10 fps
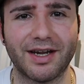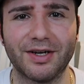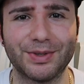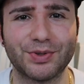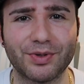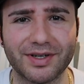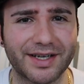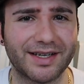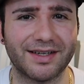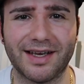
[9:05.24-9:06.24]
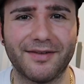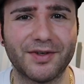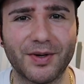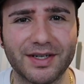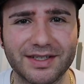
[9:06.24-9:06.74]
I don't know, like I have
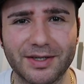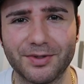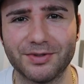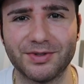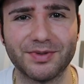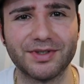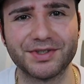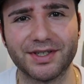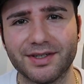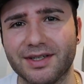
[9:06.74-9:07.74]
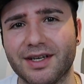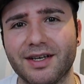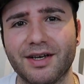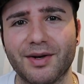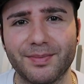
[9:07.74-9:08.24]
no idea what you do with the drill,
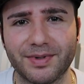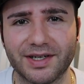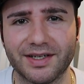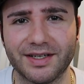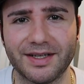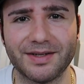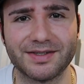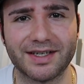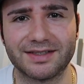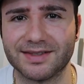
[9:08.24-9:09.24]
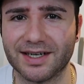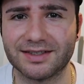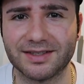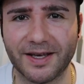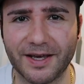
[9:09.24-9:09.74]
but and then there's like
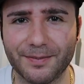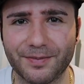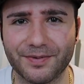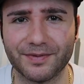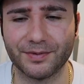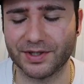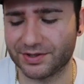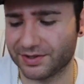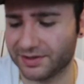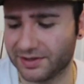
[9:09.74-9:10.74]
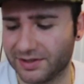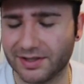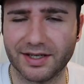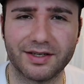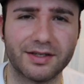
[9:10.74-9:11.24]
duct tape, which
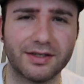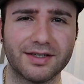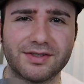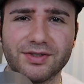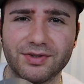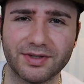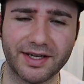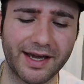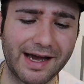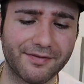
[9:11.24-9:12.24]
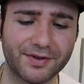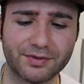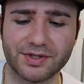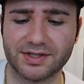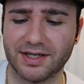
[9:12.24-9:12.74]
like it's like half of the
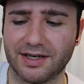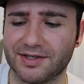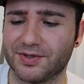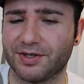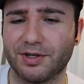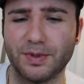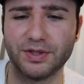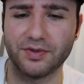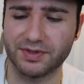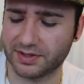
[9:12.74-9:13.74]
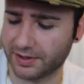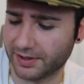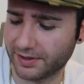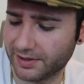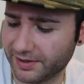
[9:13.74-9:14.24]
roll's gone, so it could have been used
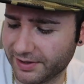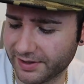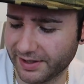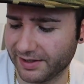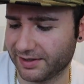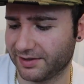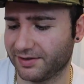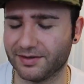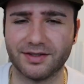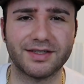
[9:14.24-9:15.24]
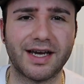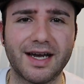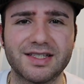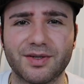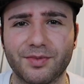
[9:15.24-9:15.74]
to like
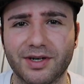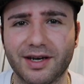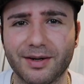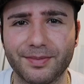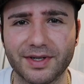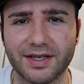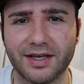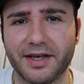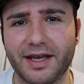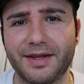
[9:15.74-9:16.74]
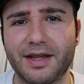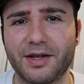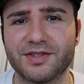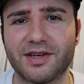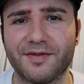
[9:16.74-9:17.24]
tie someone up. And then
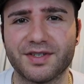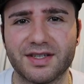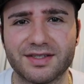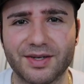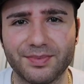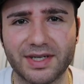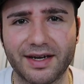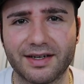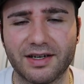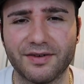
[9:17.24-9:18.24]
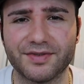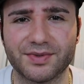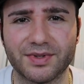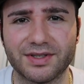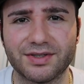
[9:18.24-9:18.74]
there's obviously the zip tie
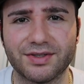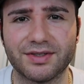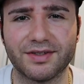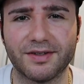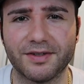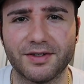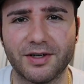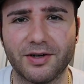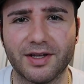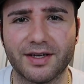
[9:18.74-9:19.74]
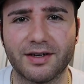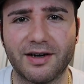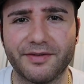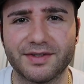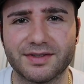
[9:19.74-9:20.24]
cuffs, which, you know, like
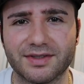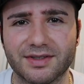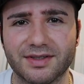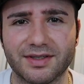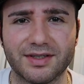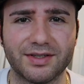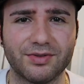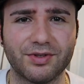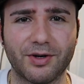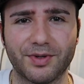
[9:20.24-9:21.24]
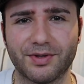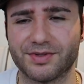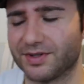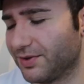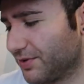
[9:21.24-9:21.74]
obviously you know what
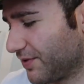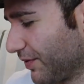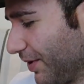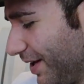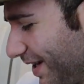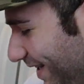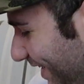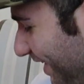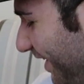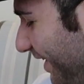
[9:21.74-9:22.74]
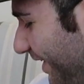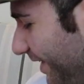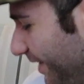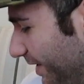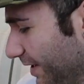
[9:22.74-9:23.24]
those are used for.
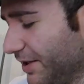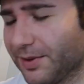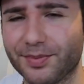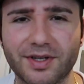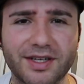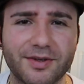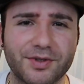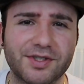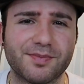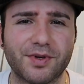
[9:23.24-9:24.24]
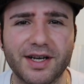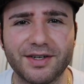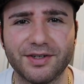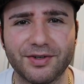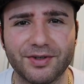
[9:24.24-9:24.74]
And the bullet, which is
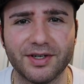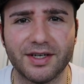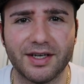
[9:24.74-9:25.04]
brand new.